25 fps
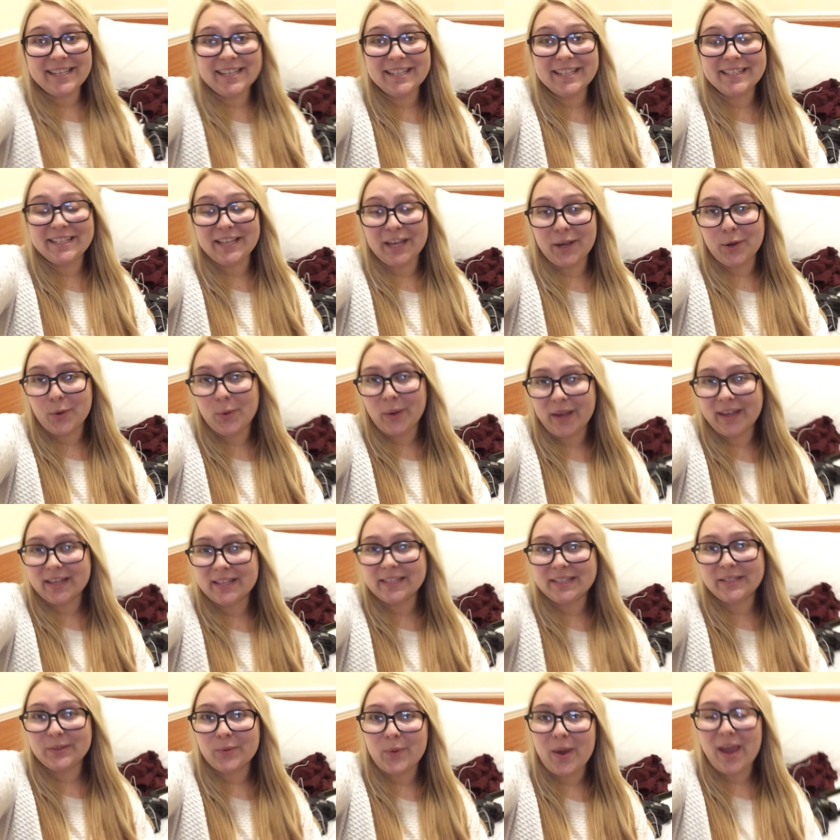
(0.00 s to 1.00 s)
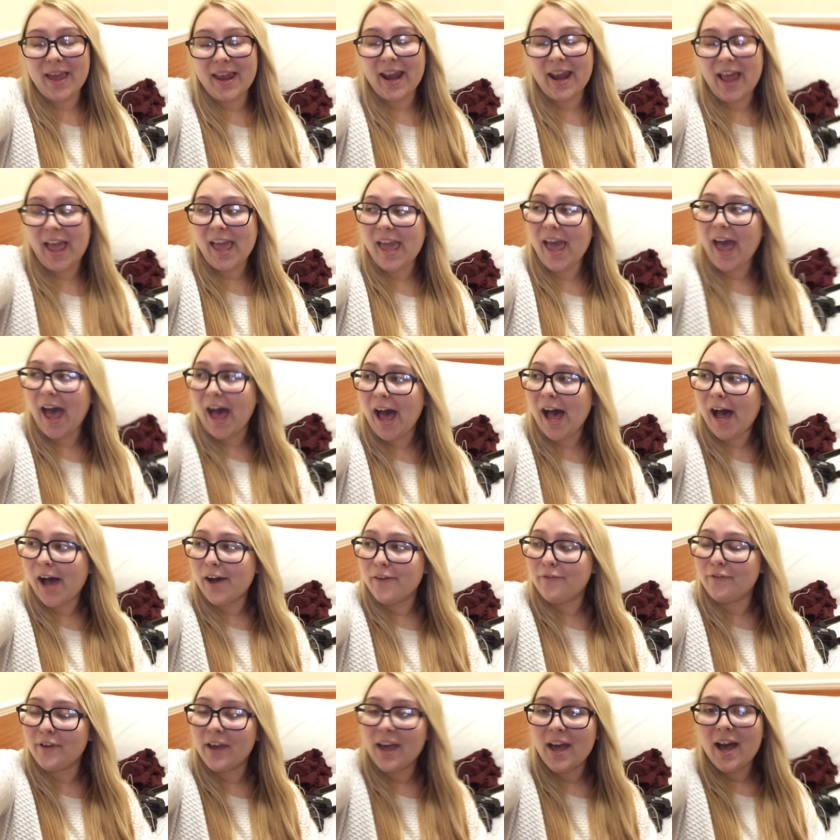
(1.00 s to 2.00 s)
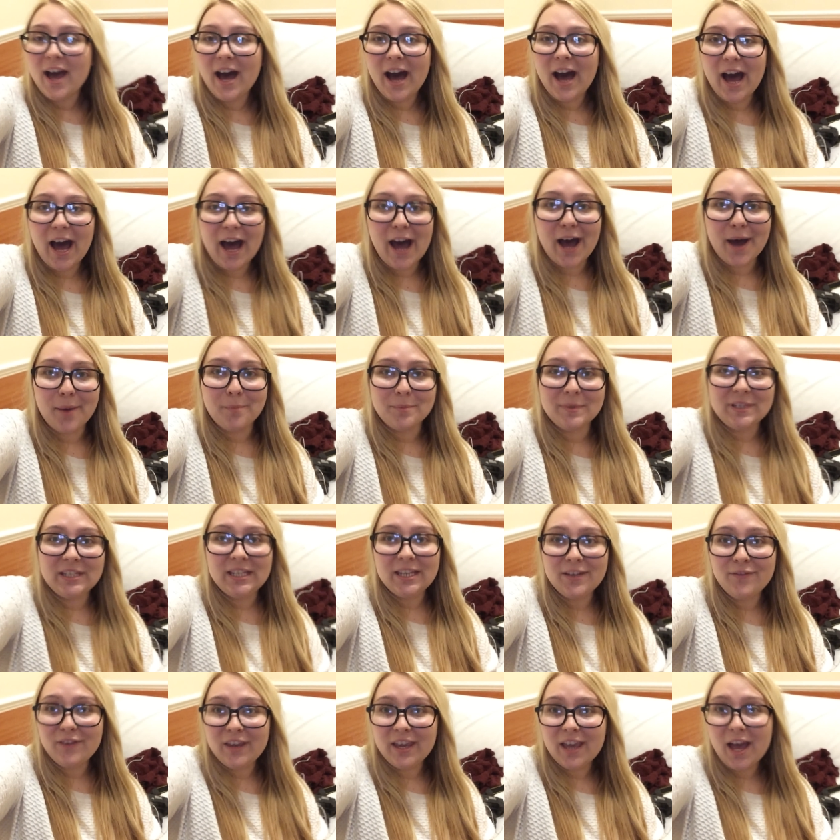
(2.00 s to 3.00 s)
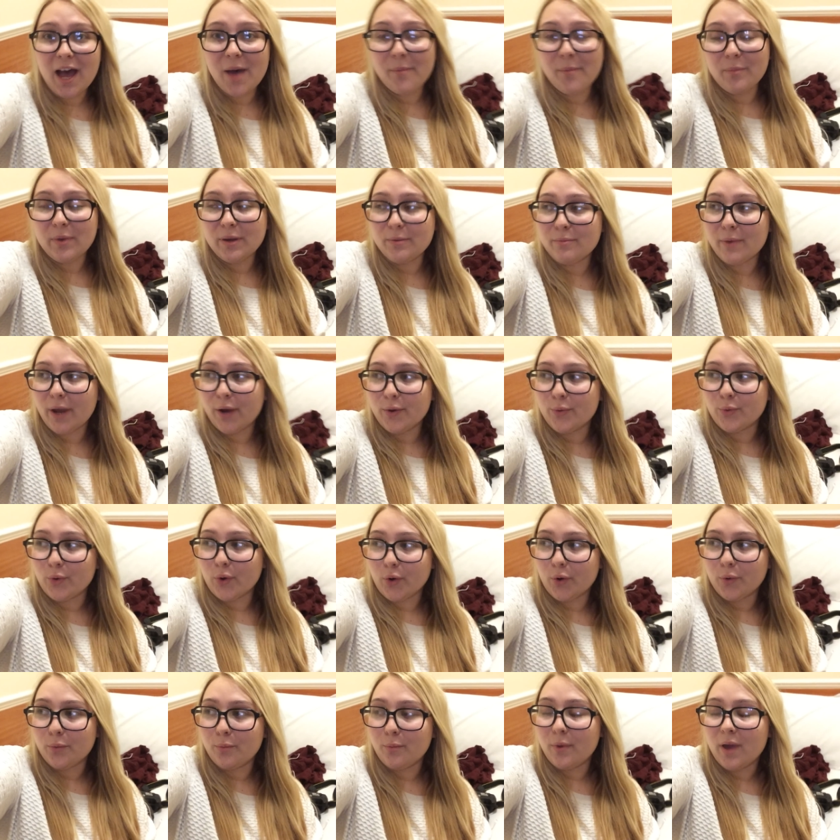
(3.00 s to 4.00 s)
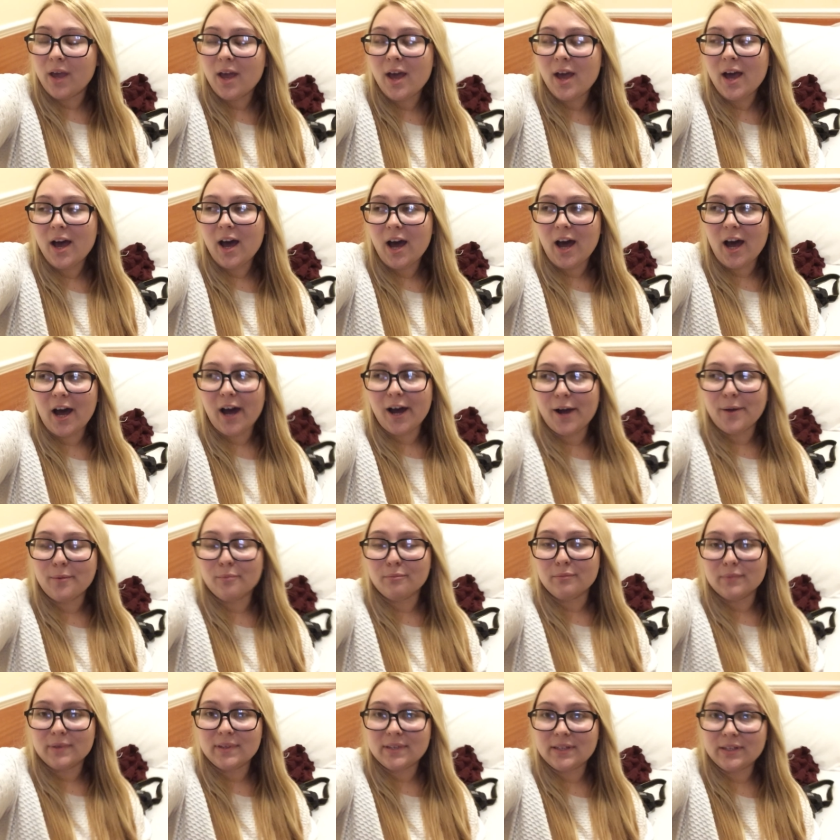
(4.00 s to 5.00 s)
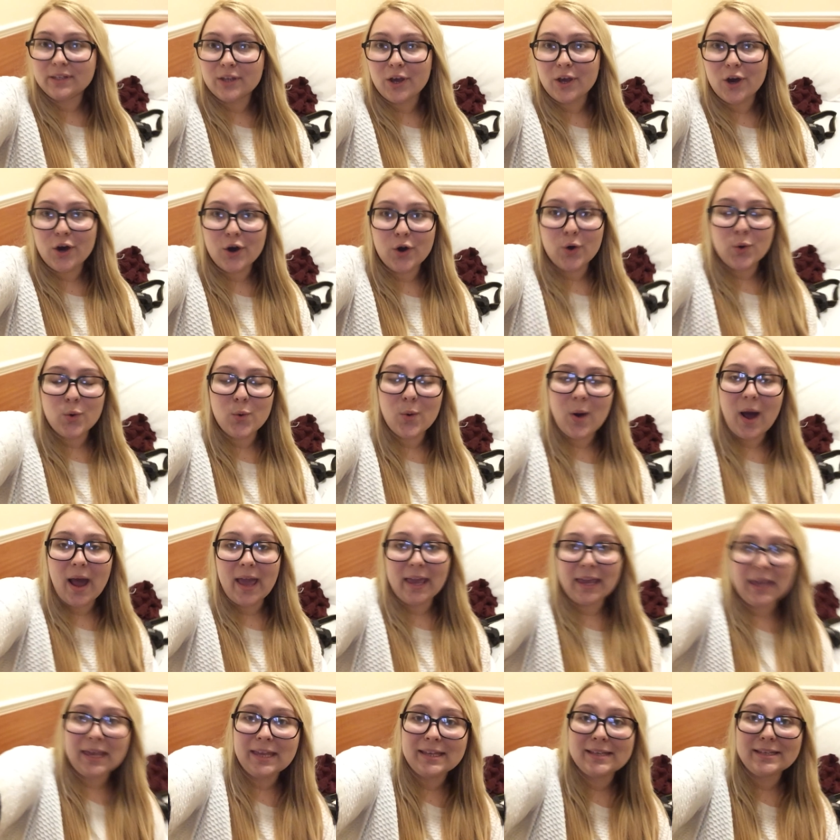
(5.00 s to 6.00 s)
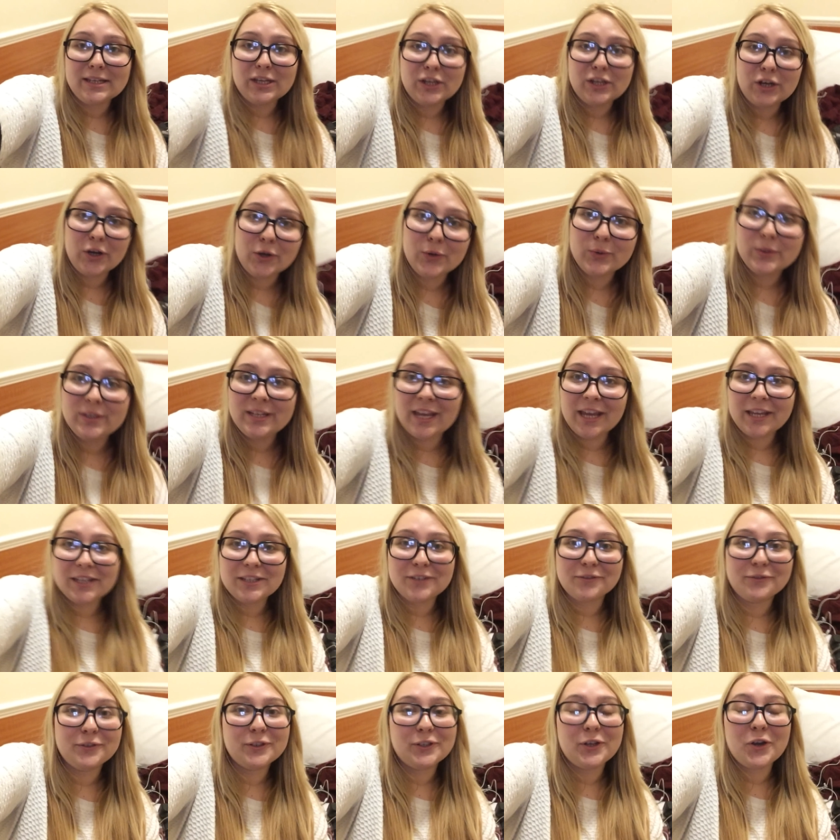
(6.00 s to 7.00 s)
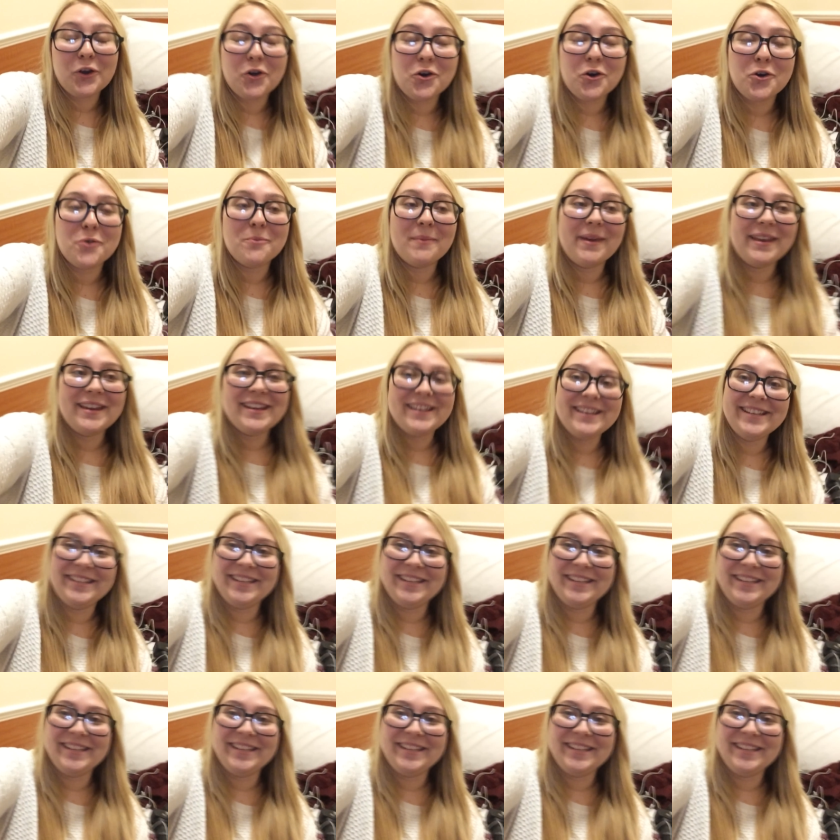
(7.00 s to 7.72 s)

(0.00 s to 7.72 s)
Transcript: easiest and quickest way and I have um, TV up in my room um, so I can, you know, take the food home and